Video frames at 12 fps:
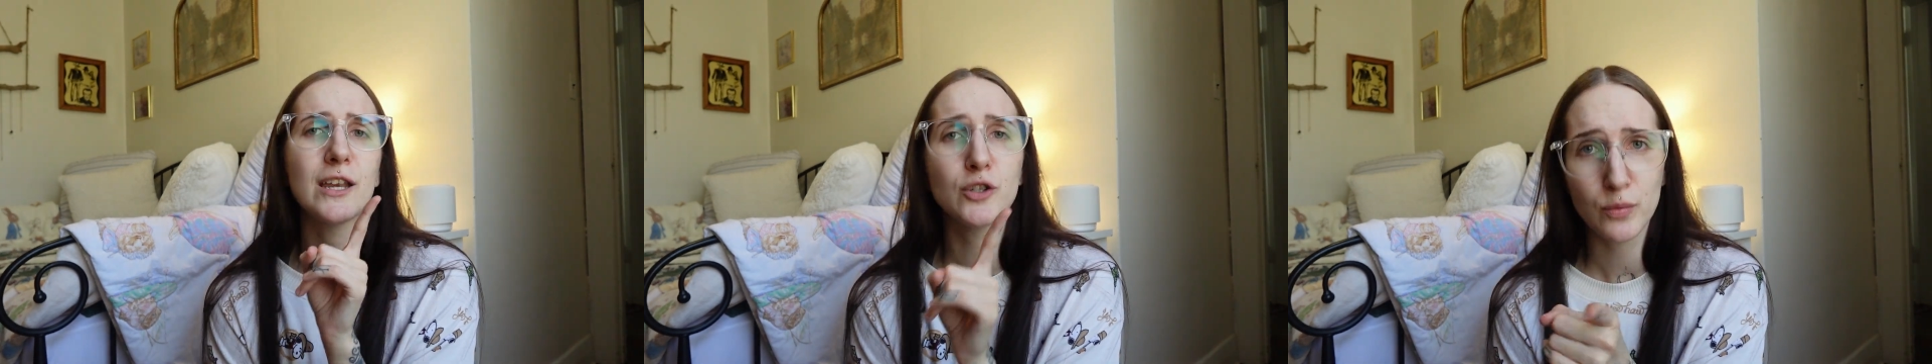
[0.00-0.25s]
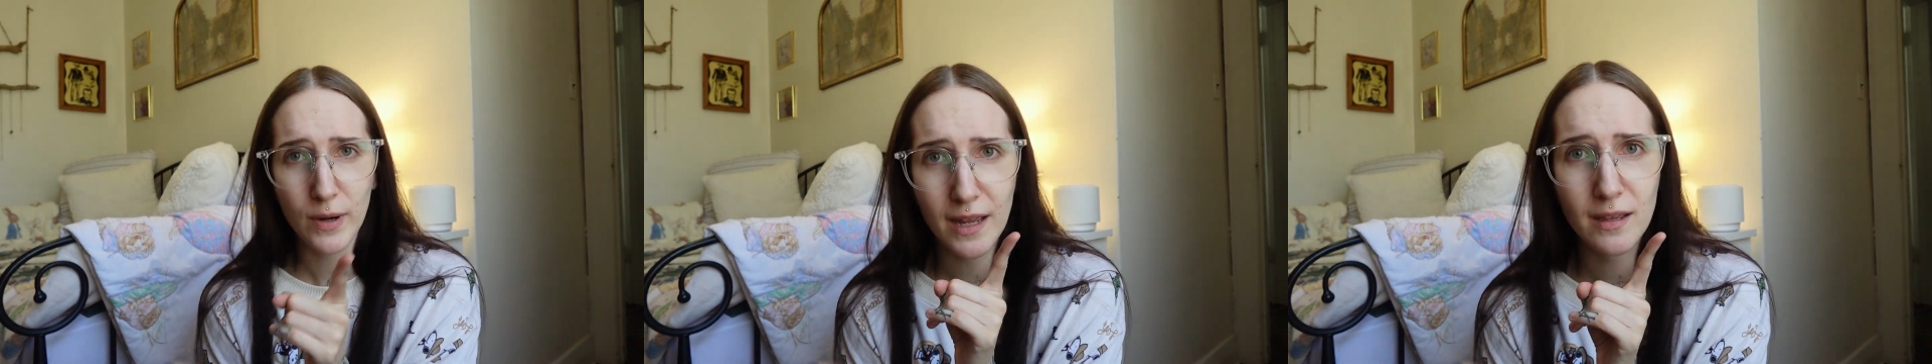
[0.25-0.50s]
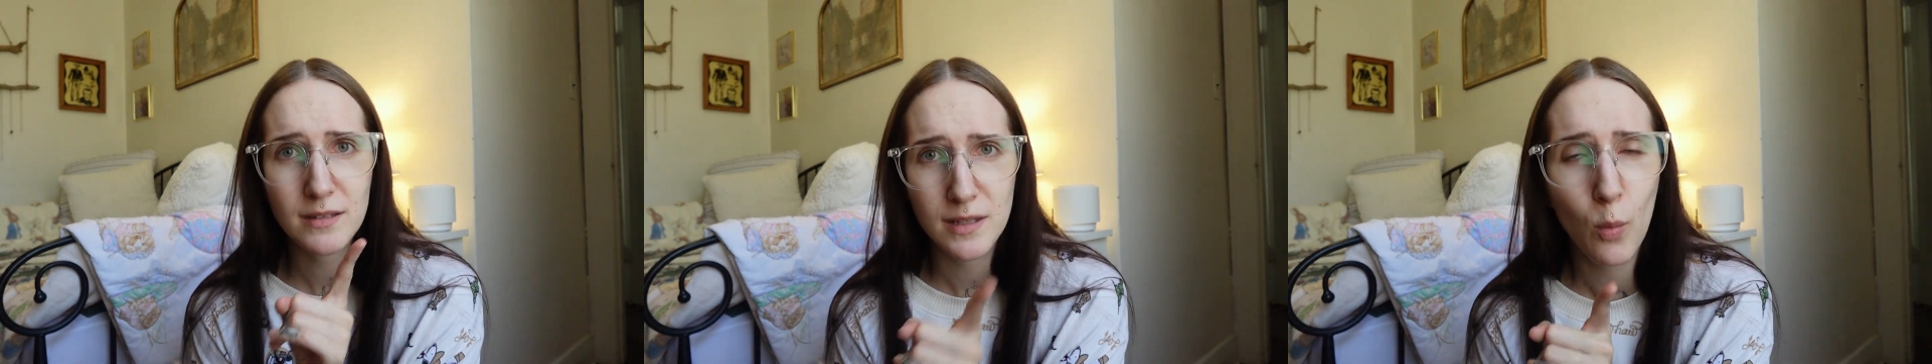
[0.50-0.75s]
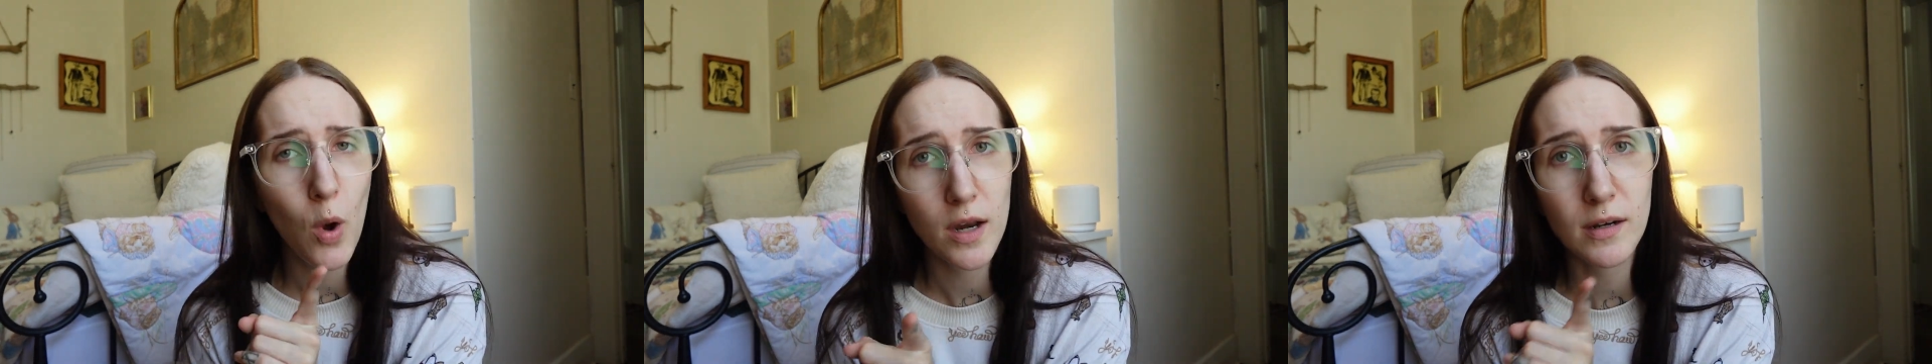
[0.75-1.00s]
and drink
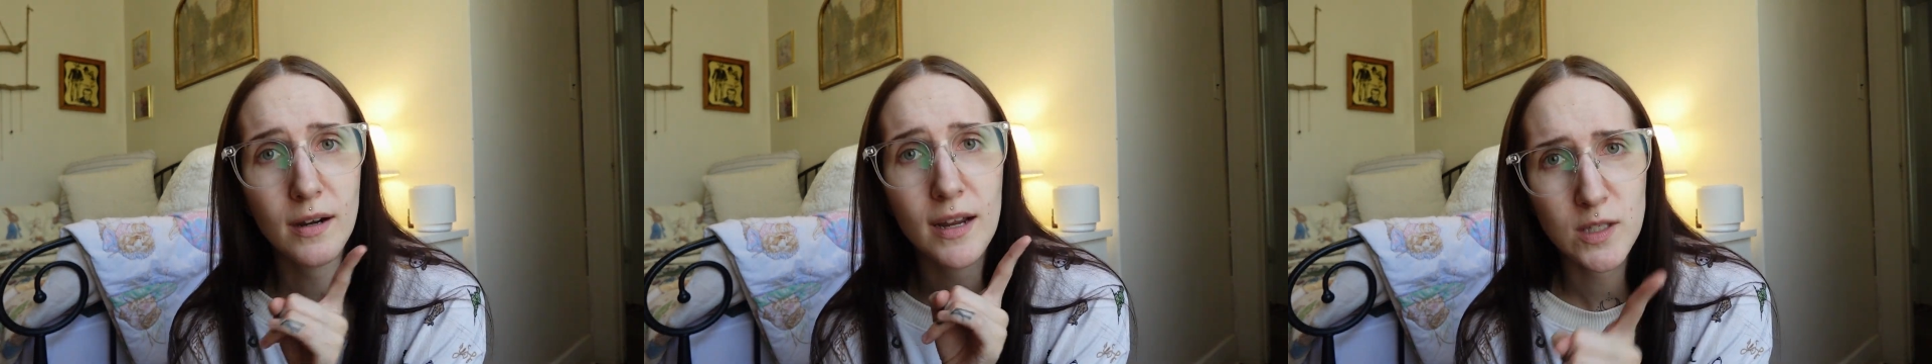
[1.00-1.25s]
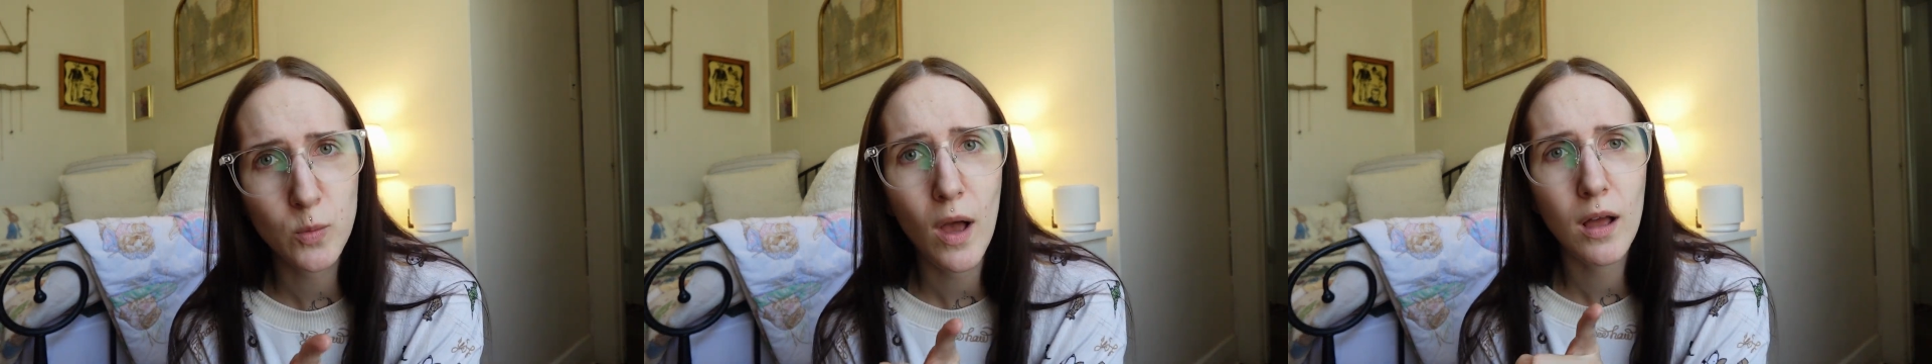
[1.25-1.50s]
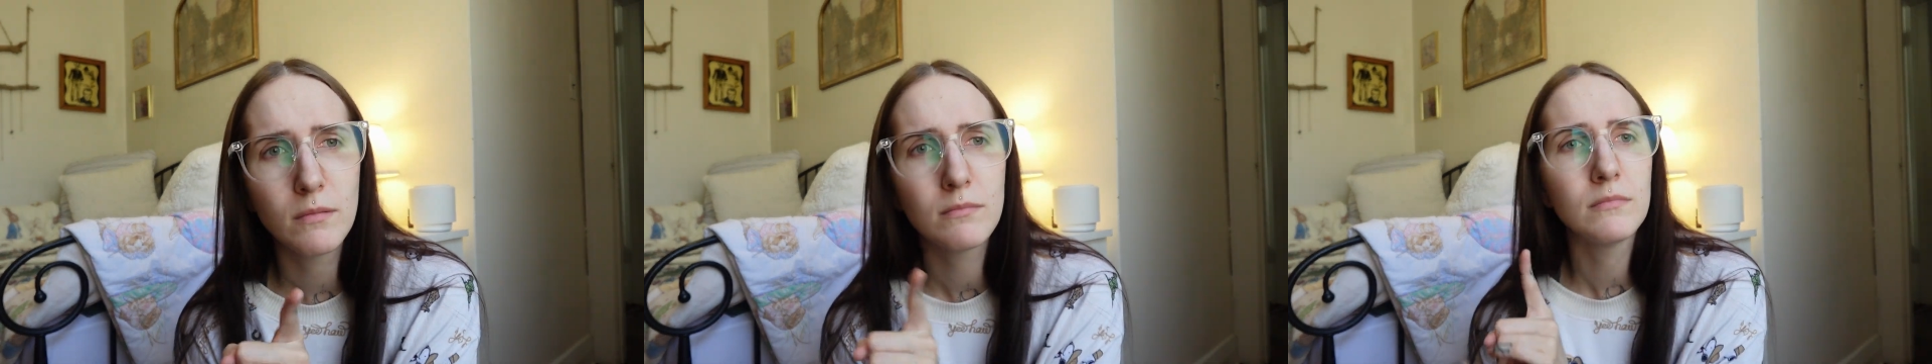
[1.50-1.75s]
some water as well.